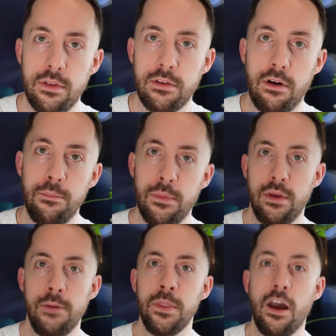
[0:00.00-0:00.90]
of the time.
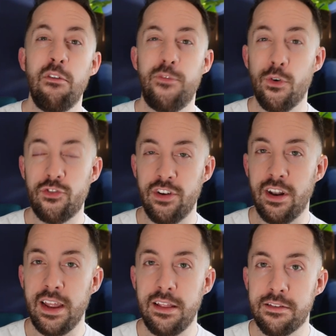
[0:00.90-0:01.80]

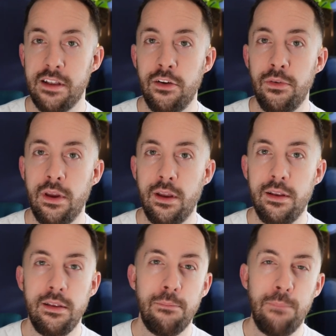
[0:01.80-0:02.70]
Unfortunately, there's no
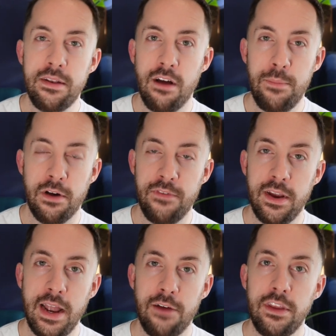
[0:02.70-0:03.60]
midnight
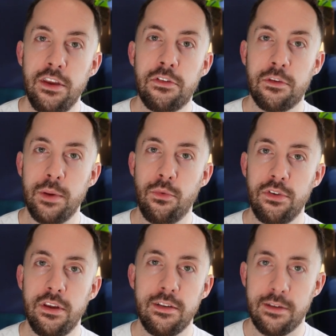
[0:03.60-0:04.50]
buffet now. There used to be
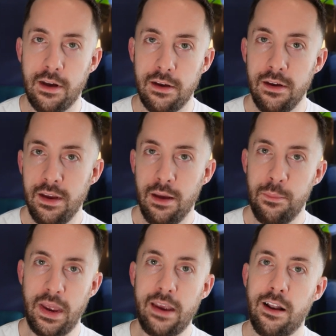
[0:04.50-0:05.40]
one years ago,
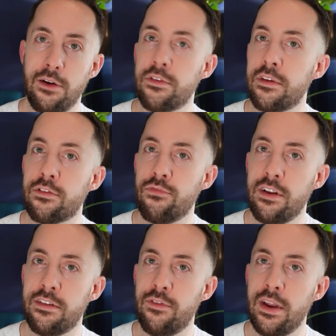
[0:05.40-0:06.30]
but it closes
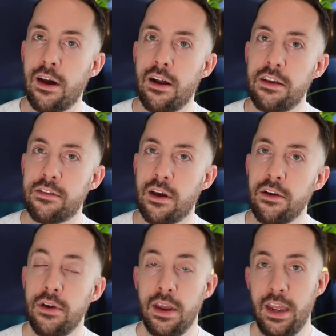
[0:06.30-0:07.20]
relatively early.
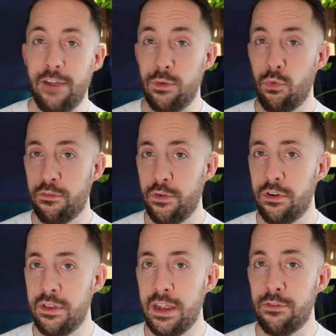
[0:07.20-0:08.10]
So if you want food
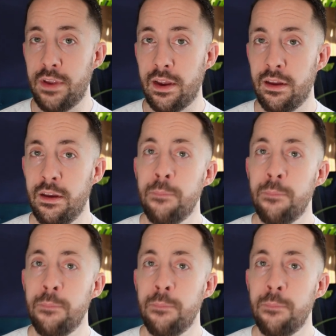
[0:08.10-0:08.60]
in the evening,